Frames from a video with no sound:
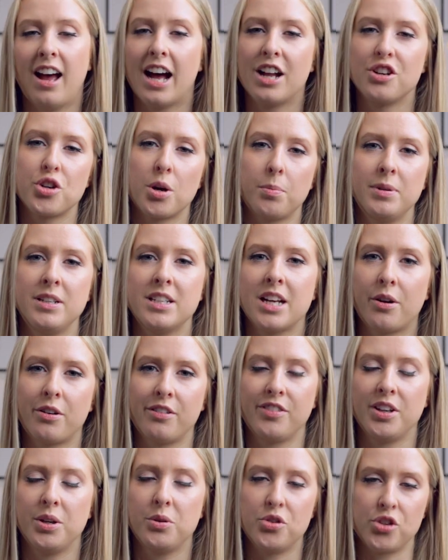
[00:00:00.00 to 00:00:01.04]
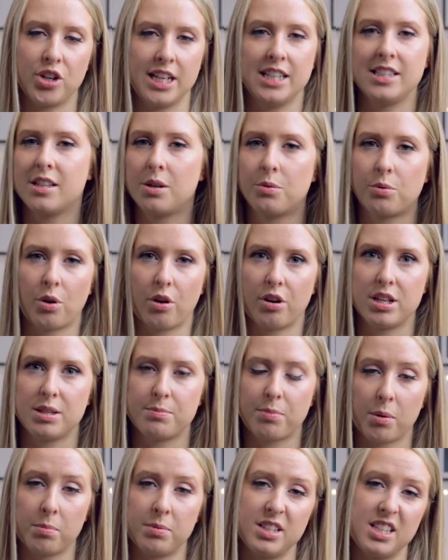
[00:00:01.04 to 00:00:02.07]
and chopping down a few trees that were on his
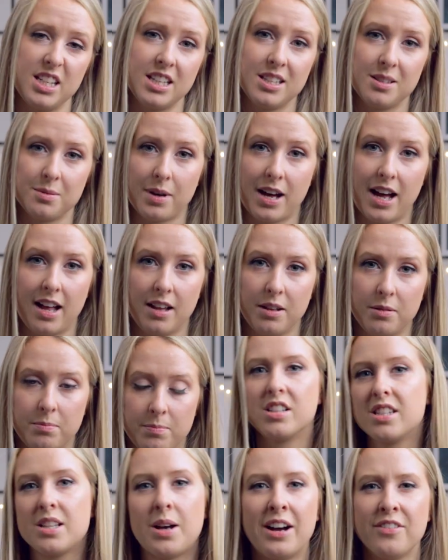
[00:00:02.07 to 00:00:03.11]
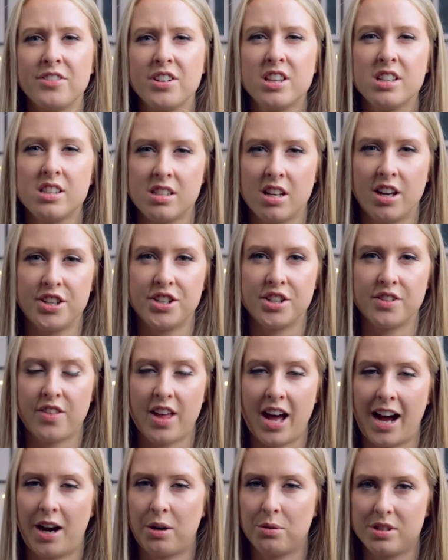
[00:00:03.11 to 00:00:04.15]
property as well. So after the search of the
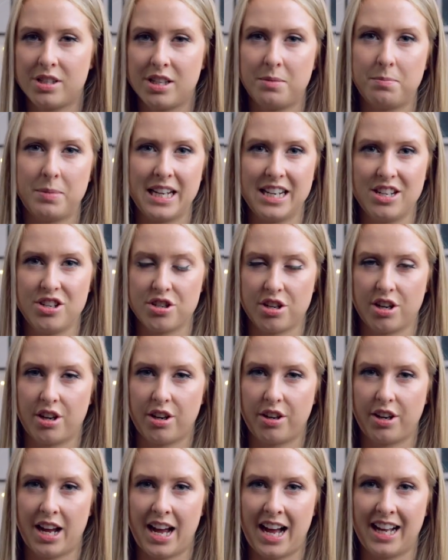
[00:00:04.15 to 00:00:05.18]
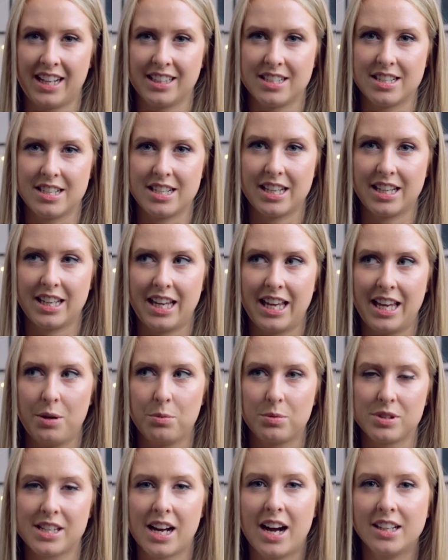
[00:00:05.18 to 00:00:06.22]
house had been done and it
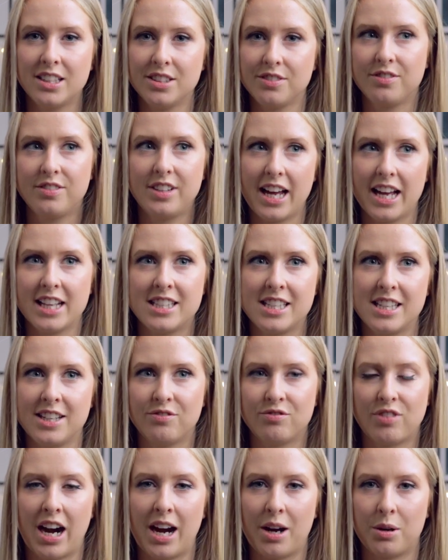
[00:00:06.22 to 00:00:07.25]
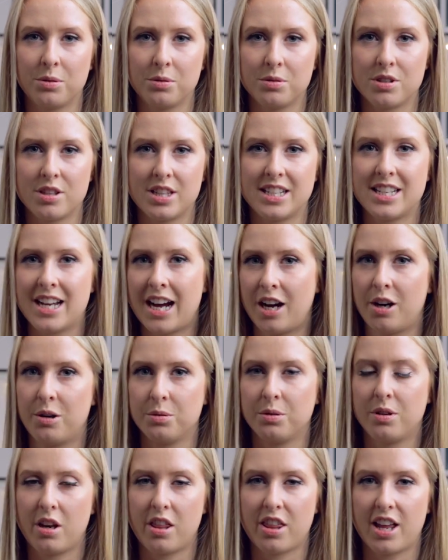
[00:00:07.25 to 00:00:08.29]
was kind of getting round the
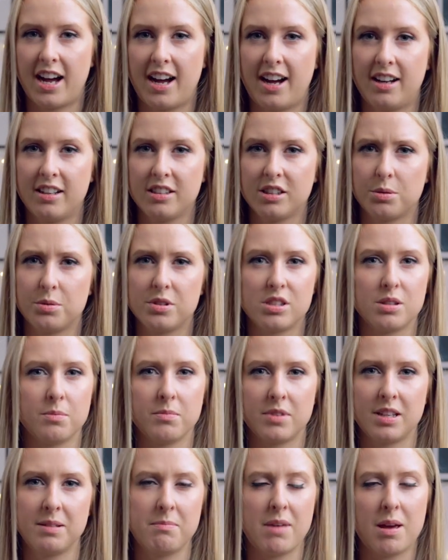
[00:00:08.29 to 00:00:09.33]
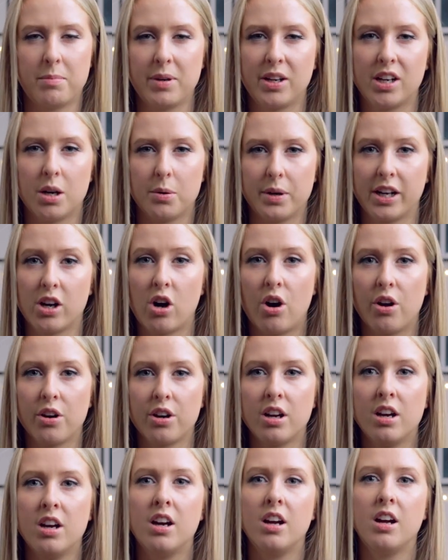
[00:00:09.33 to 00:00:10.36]
town that there was something maybe going on